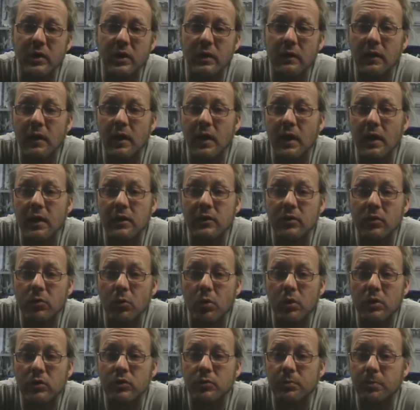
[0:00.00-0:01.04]
anything. I said,
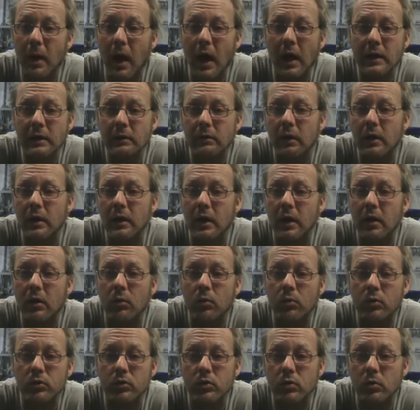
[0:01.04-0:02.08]
work's spotty right now.
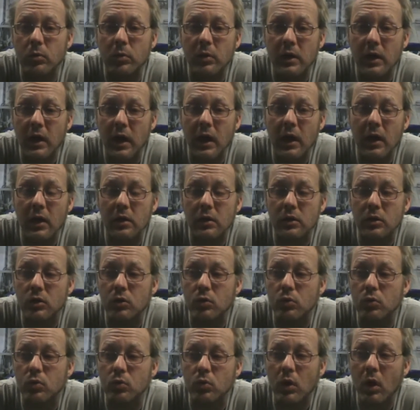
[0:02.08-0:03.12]
We'll do what we can.
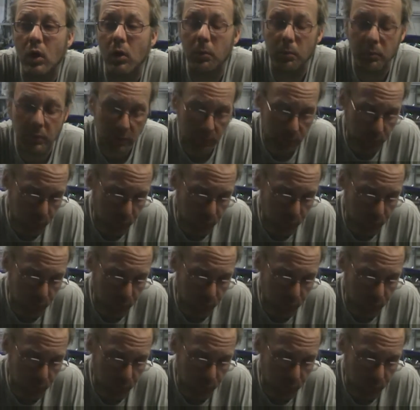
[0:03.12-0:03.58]
You help me